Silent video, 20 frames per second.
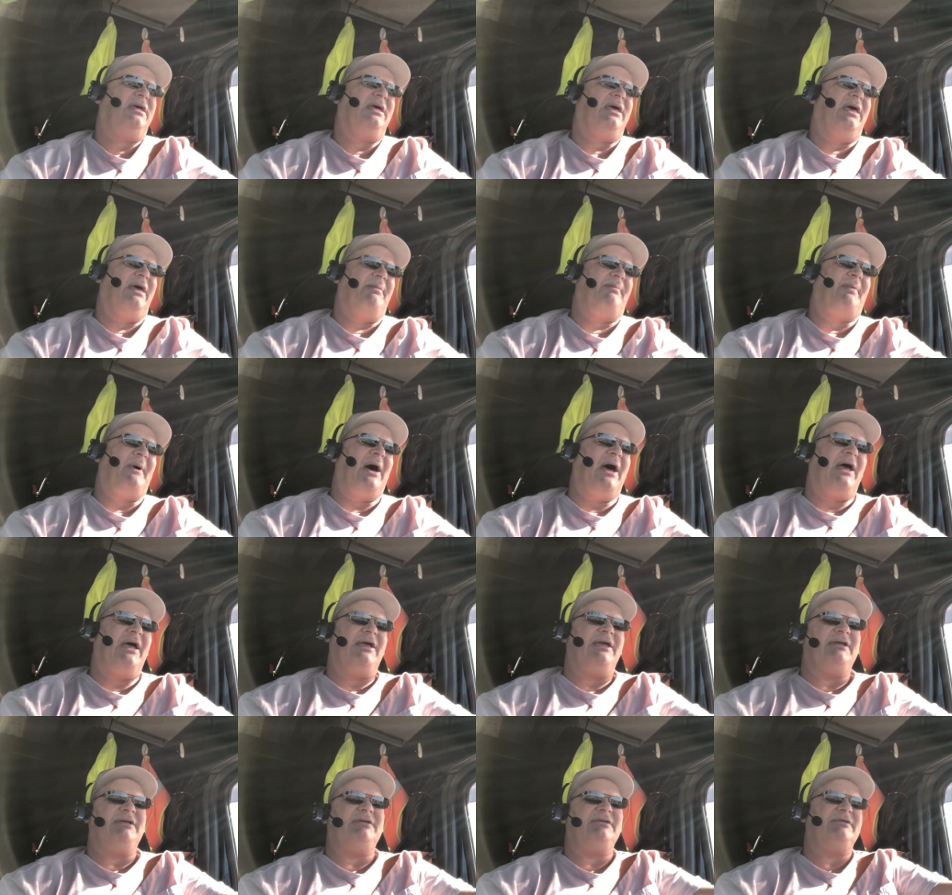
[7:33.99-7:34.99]
if
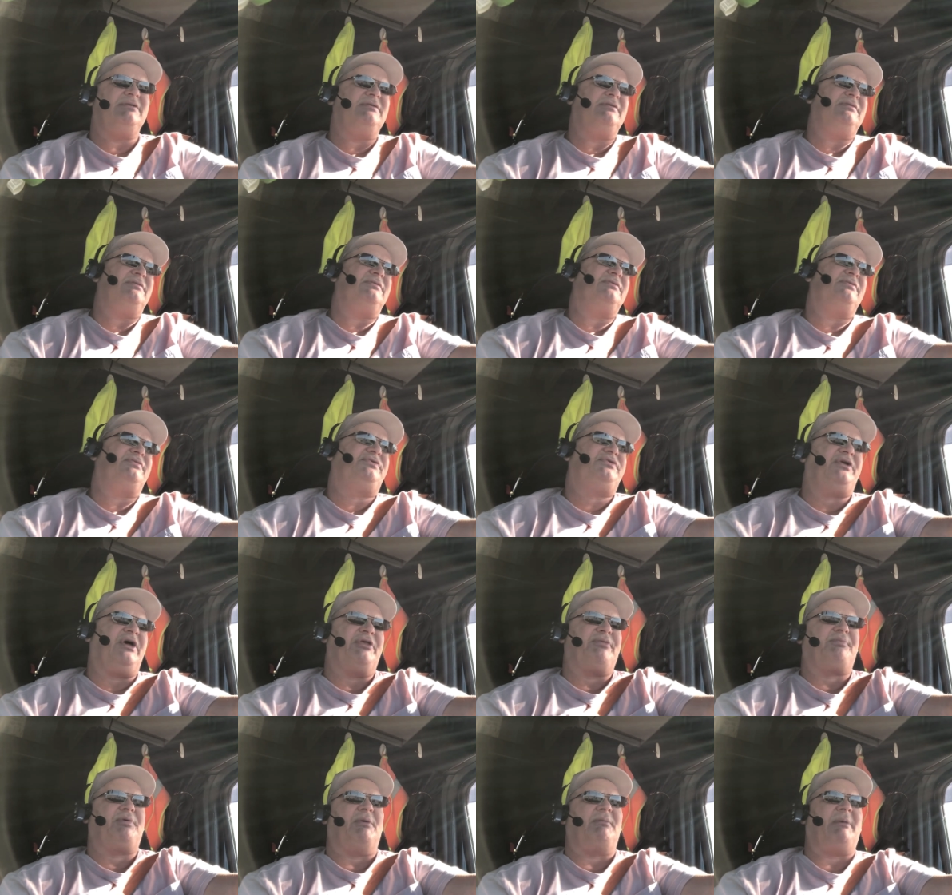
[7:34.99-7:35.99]
I
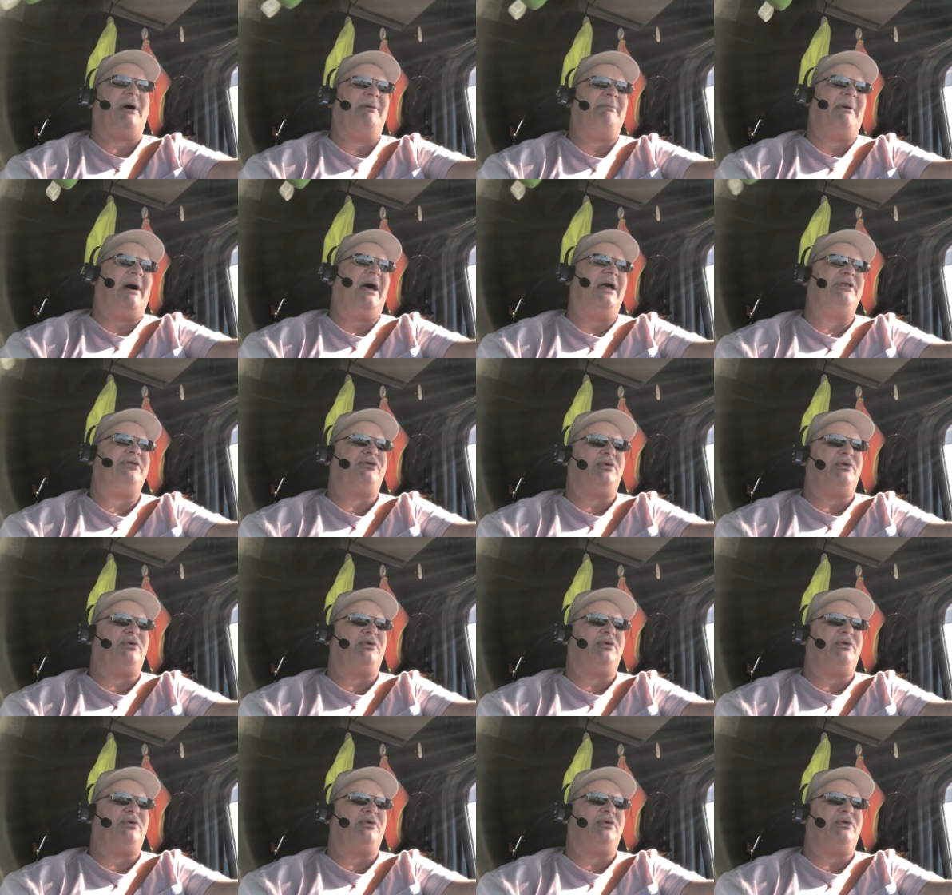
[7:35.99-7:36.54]
just put my mind